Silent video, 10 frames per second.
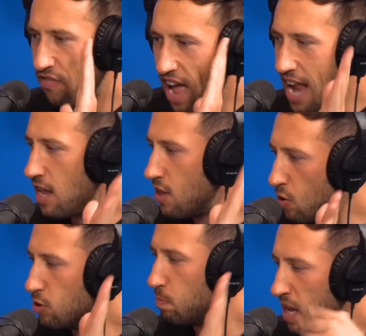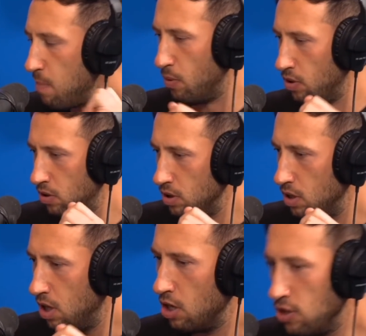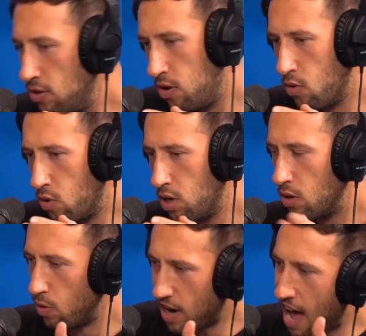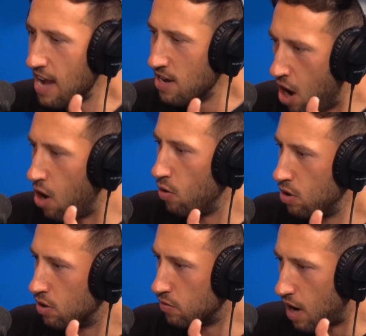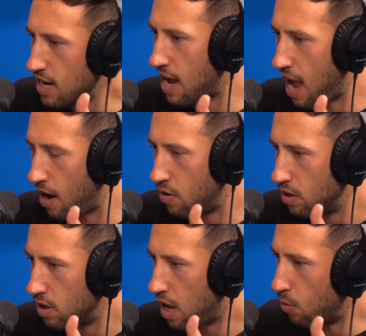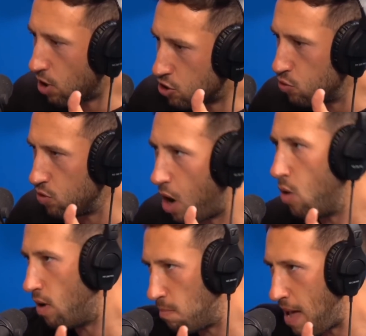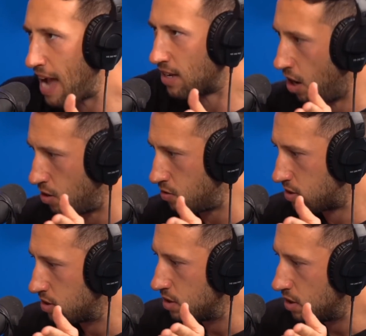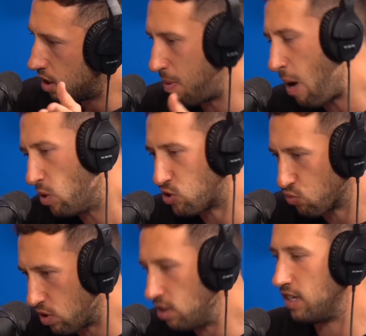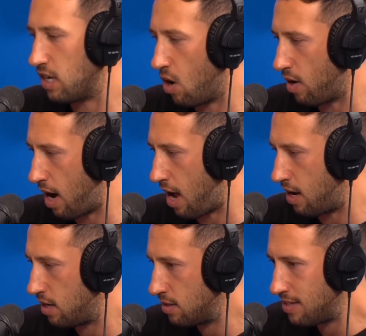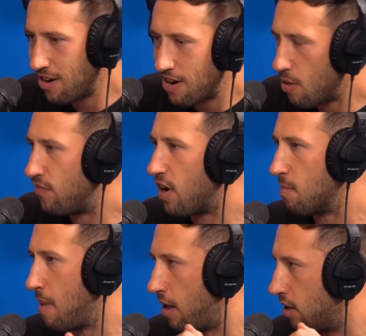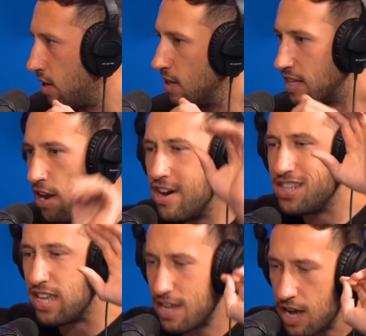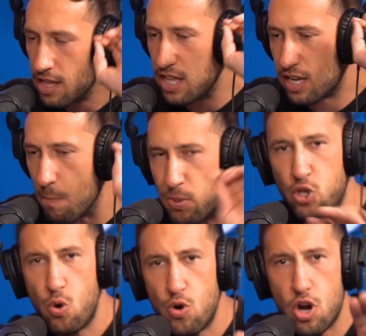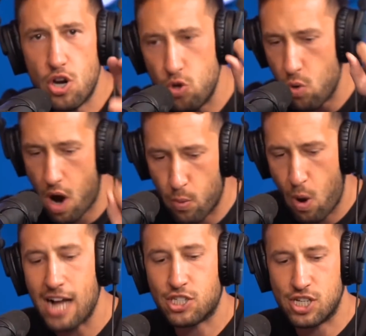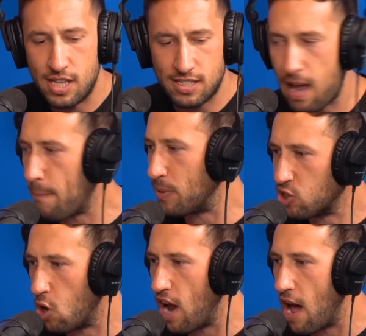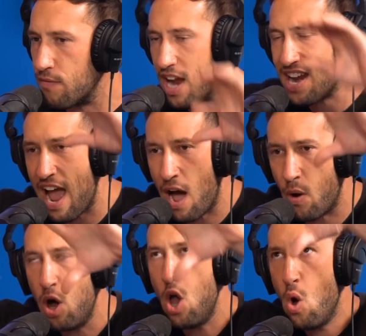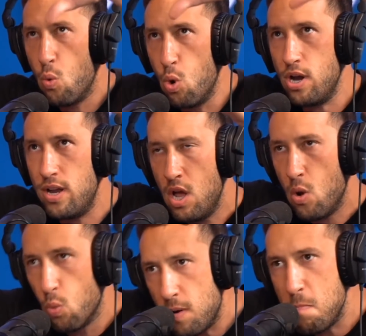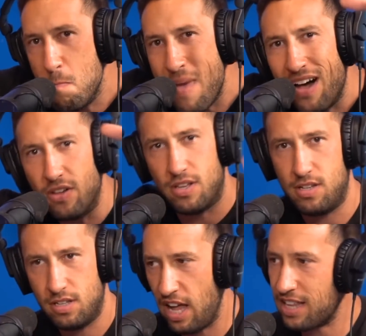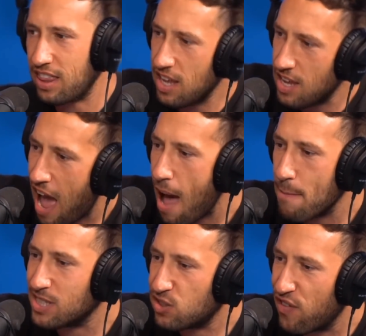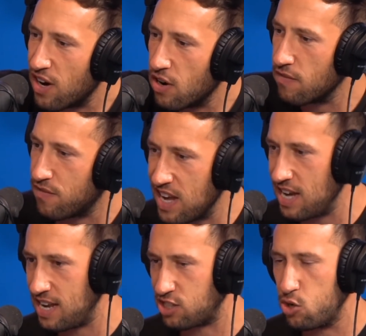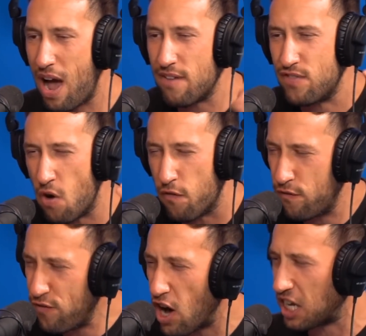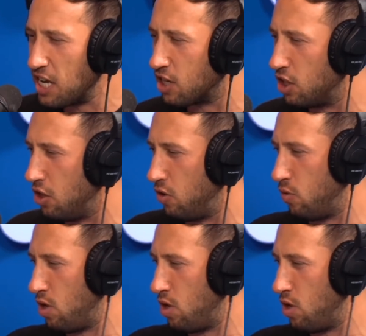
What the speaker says: if any of those people knew what I know right now and what you know, what Mac knows about what's really going on, the internet will f***ing melt. The computer you are watching it'll this come, episode on right now would melt like the atmosphere coming, of Venus. My you have friend. No f***.